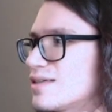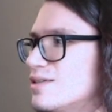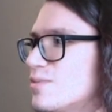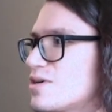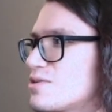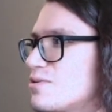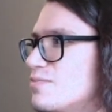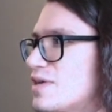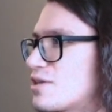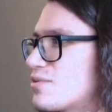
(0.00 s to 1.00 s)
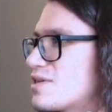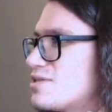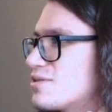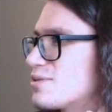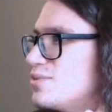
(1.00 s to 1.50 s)
you might as well make the rest of
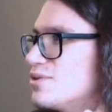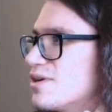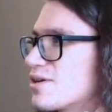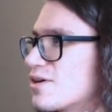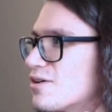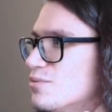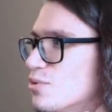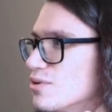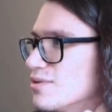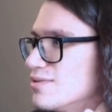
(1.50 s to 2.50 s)
your computer out of cardboard.